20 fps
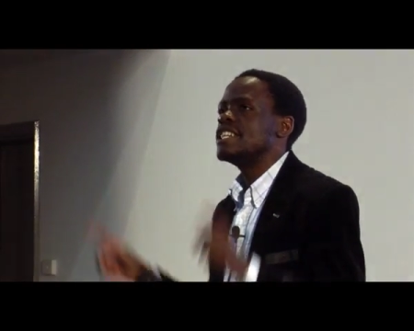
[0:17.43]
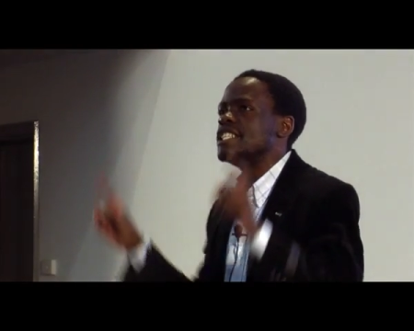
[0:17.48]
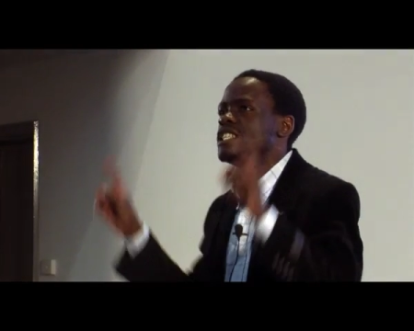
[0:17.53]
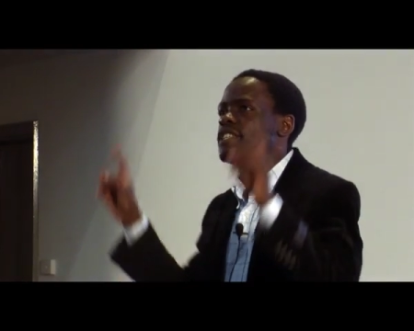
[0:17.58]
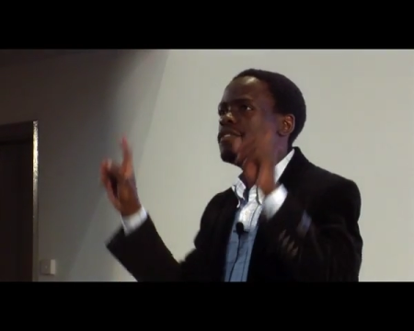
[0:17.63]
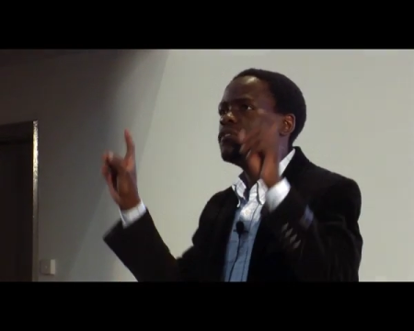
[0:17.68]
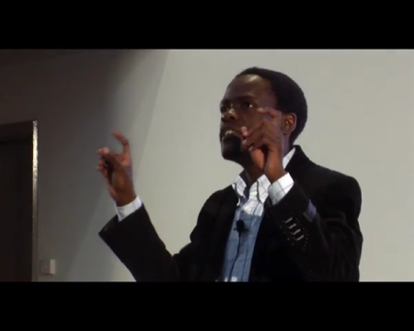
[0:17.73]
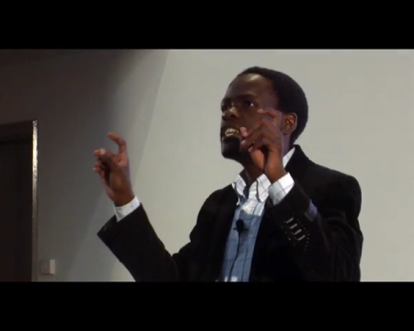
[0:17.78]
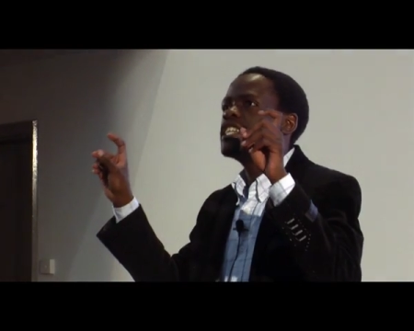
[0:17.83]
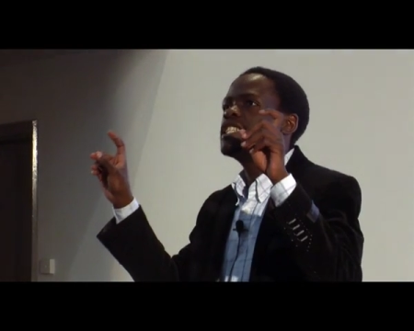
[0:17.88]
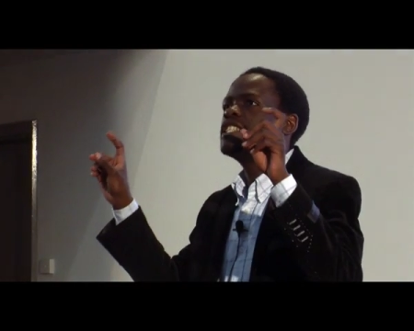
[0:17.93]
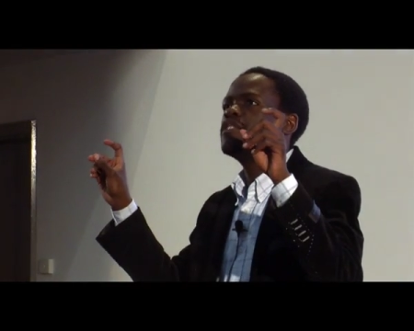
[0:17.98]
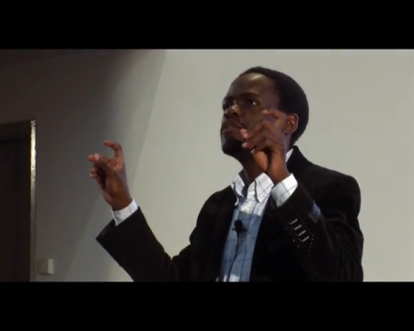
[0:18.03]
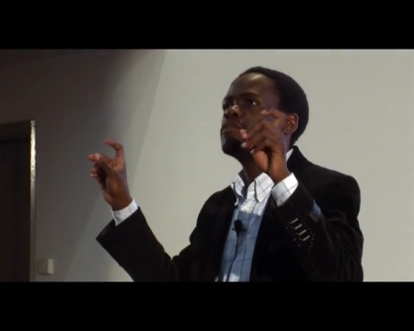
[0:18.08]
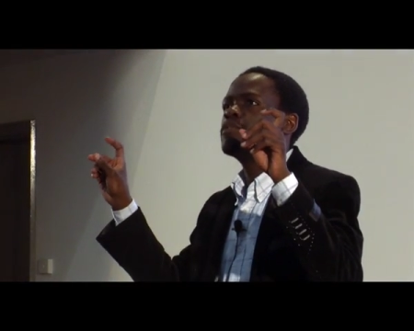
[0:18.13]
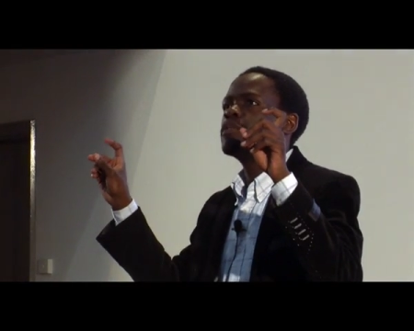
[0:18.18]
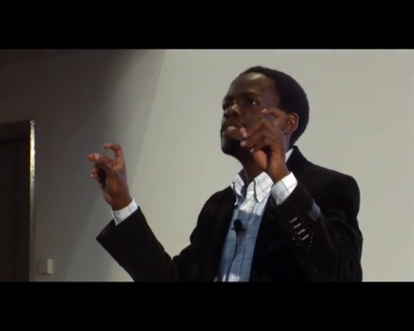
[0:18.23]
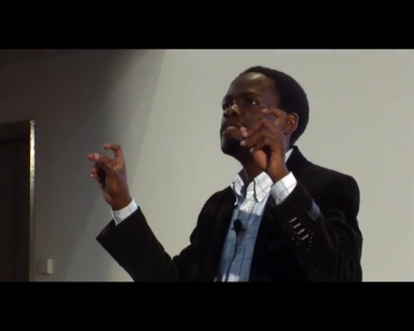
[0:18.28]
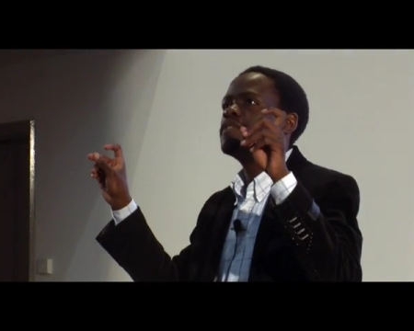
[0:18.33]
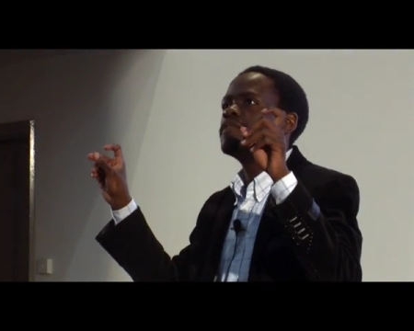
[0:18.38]

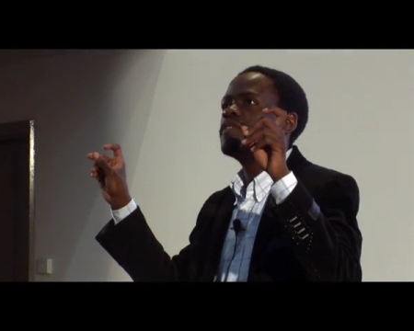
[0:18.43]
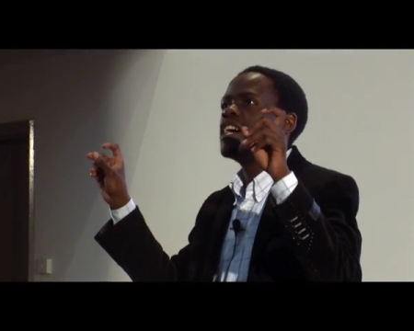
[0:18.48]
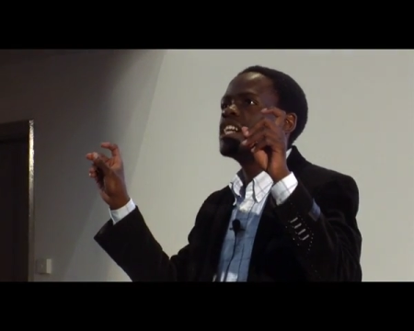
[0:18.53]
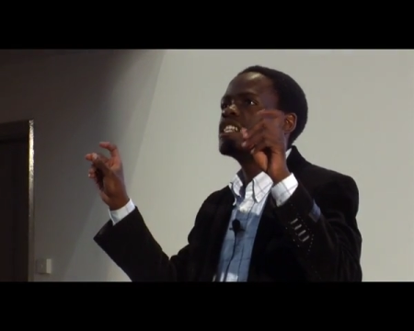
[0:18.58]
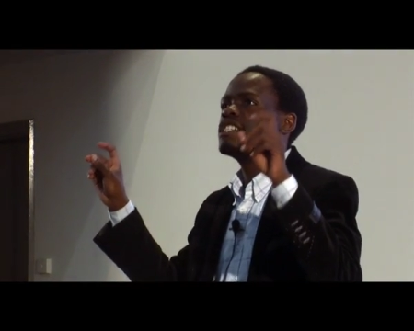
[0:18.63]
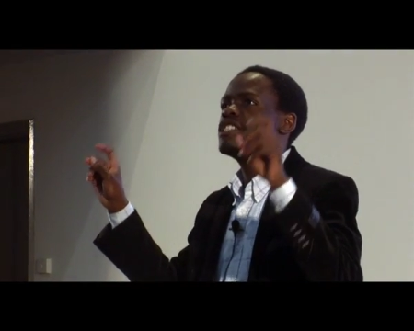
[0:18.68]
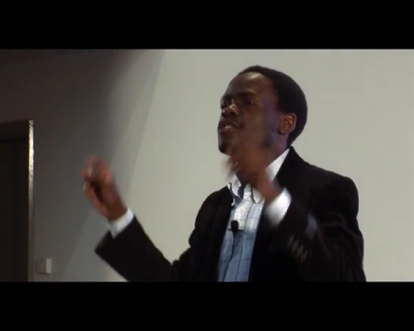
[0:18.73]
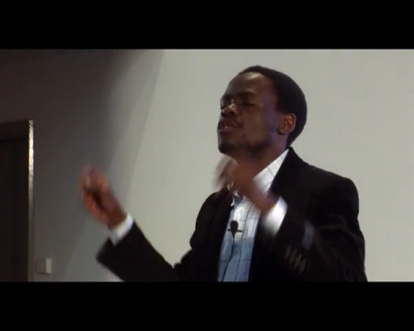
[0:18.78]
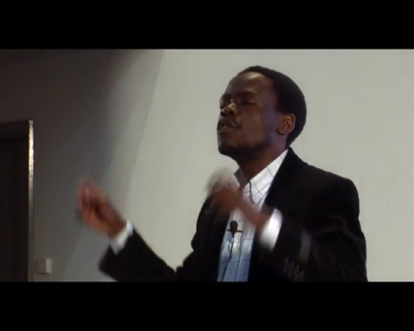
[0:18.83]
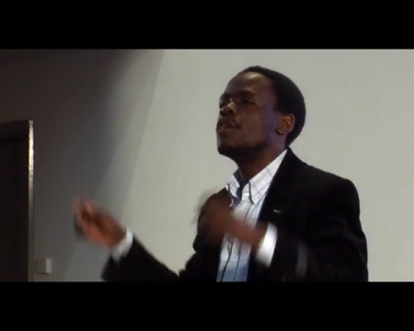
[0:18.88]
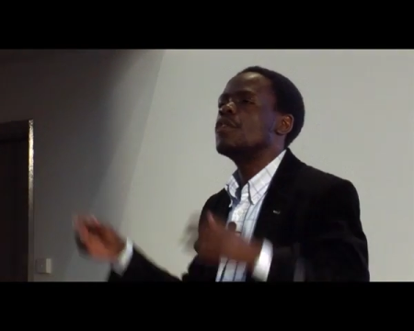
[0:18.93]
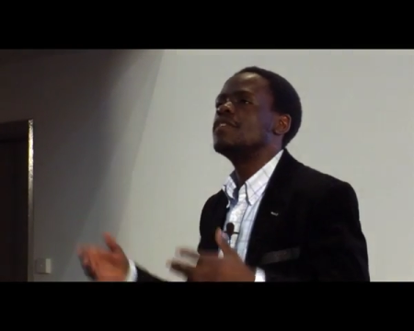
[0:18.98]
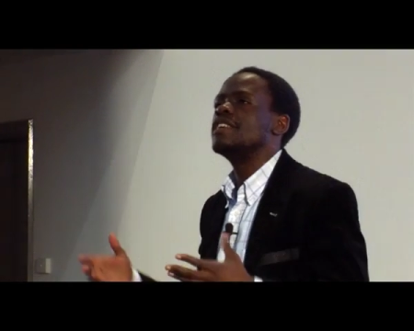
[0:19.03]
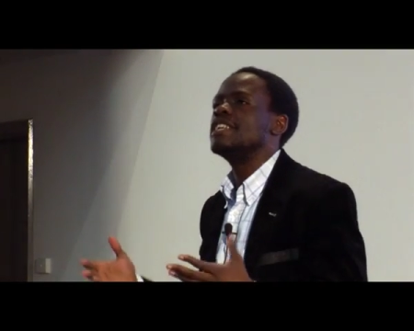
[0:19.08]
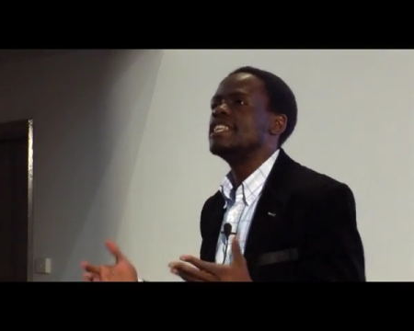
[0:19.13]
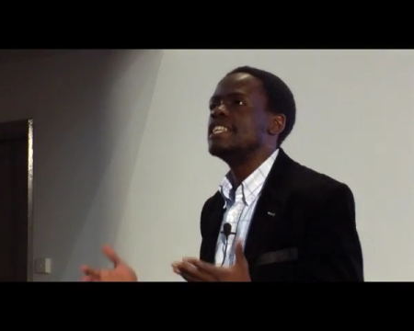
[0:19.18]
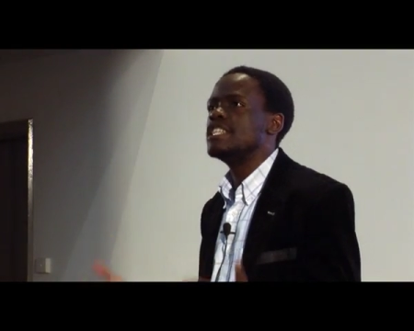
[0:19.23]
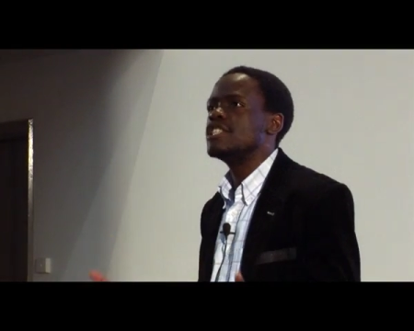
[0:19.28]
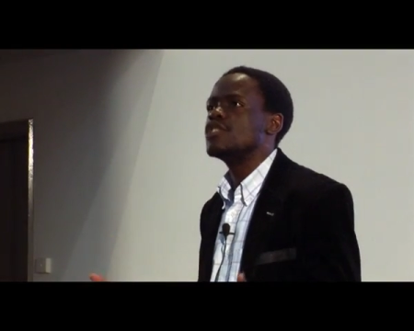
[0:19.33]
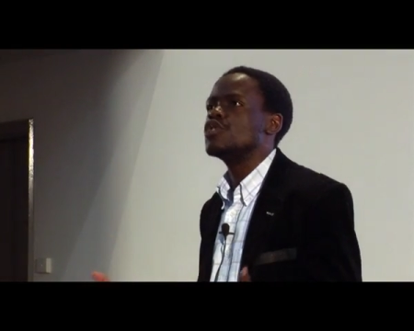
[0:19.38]
defective protein function
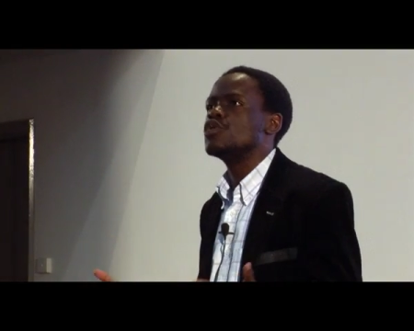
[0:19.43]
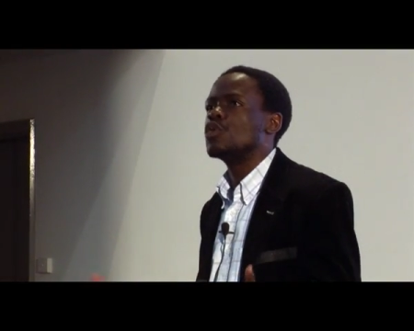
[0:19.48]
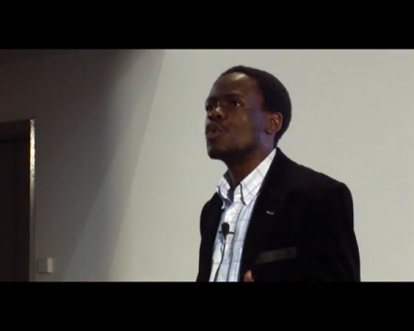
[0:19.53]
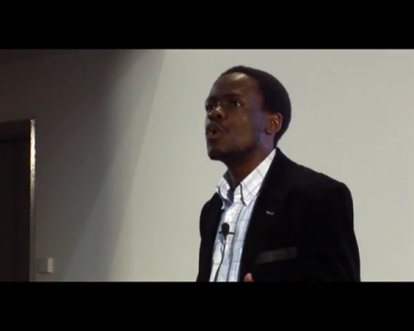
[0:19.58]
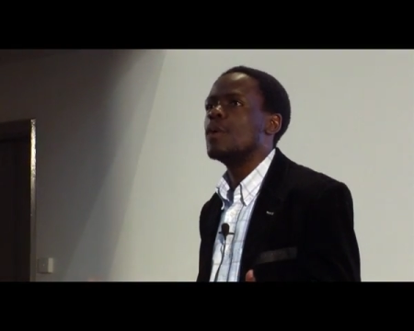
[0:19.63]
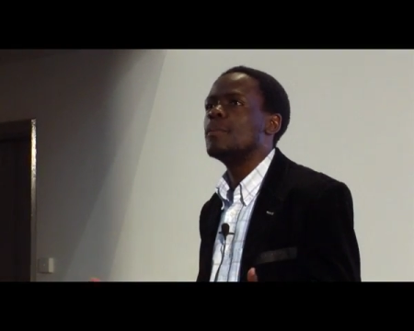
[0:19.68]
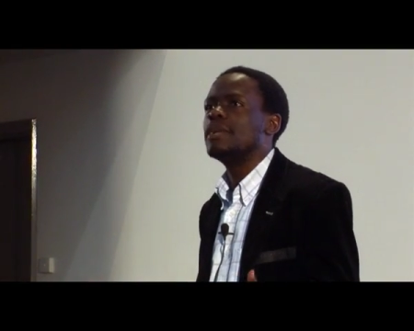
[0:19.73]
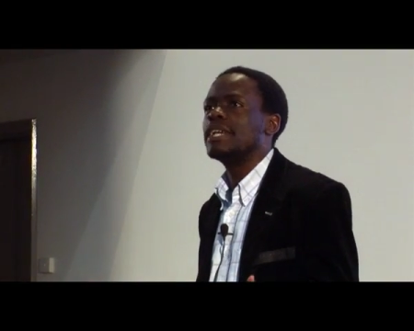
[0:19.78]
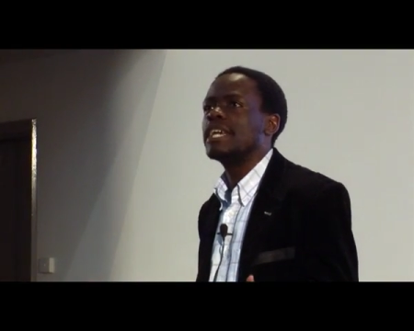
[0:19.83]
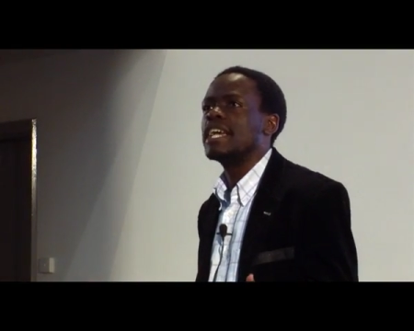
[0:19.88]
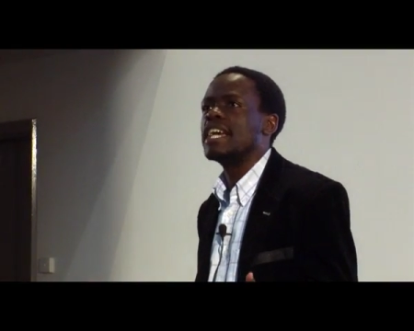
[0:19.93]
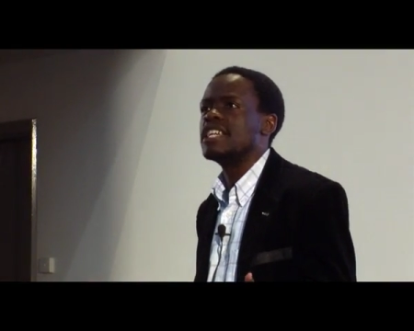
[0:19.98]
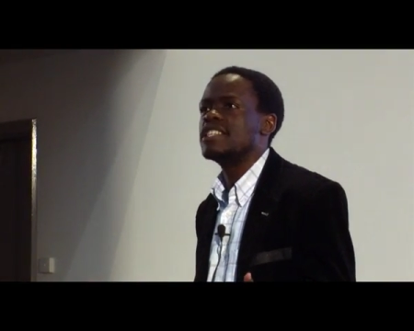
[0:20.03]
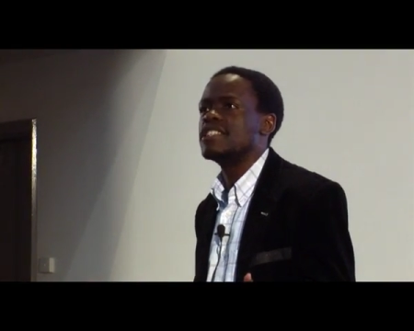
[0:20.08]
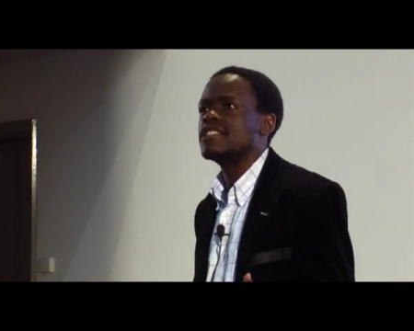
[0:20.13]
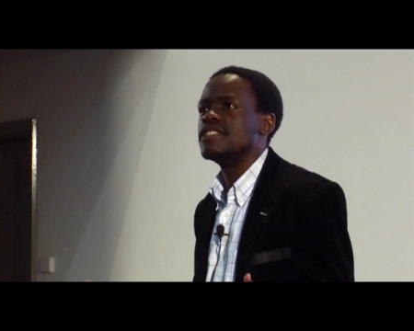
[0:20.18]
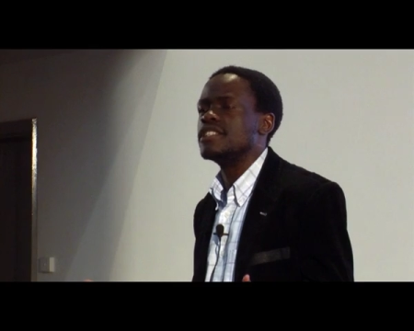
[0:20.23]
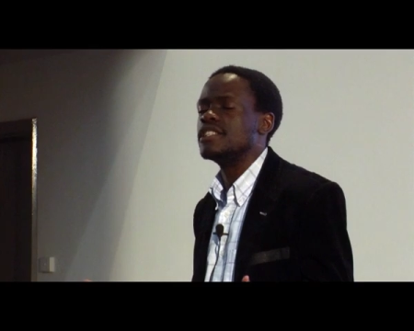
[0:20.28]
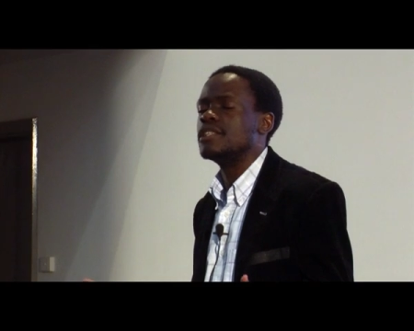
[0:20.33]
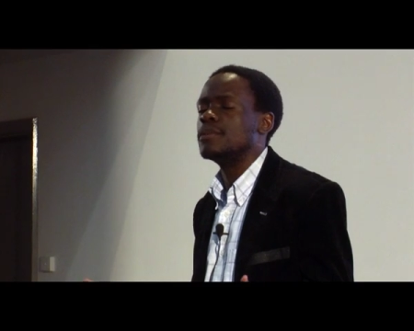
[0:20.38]
often leads to
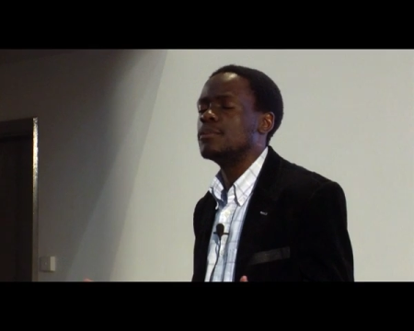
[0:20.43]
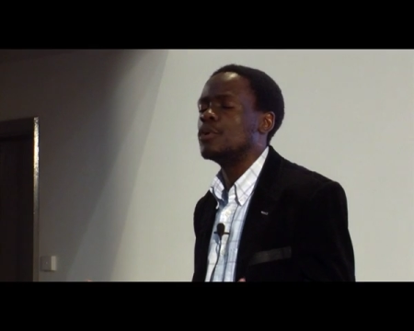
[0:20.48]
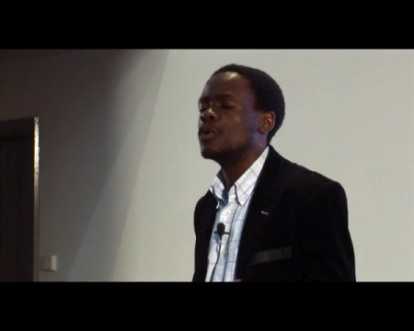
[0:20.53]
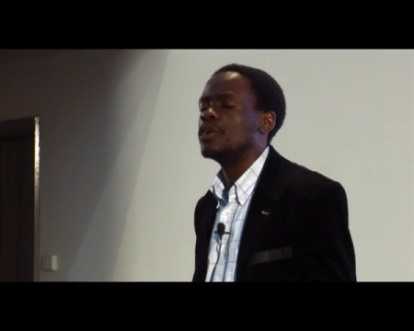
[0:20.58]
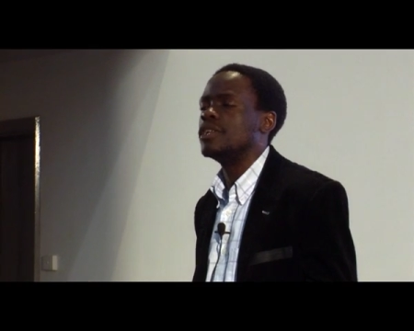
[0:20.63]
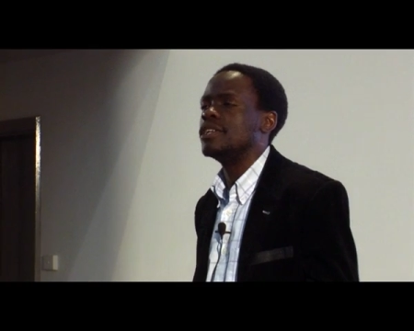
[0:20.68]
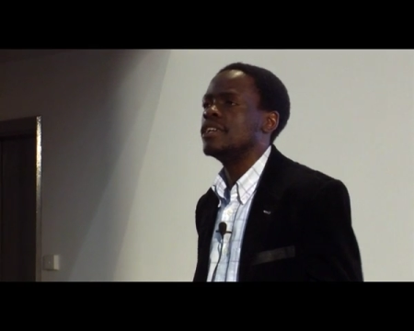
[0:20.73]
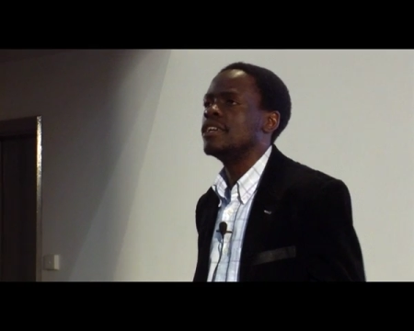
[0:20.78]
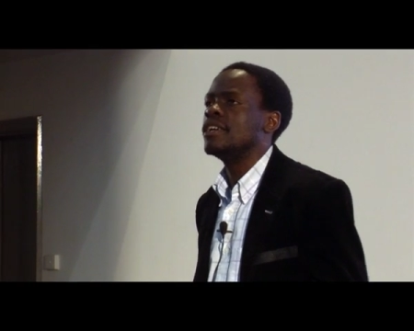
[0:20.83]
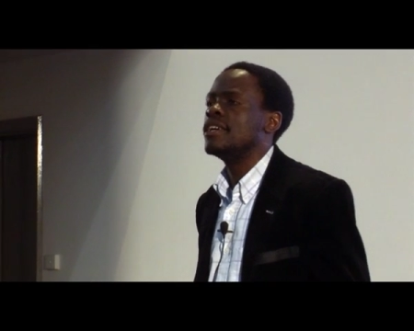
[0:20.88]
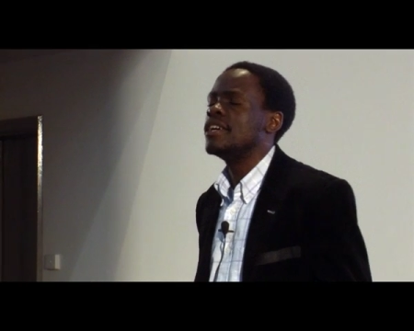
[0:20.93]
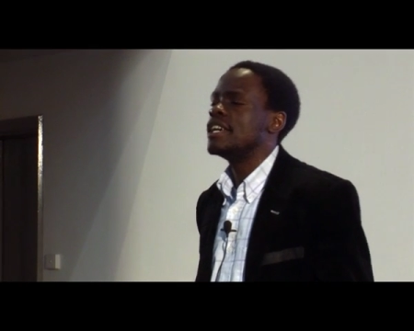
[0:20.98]
complications in the body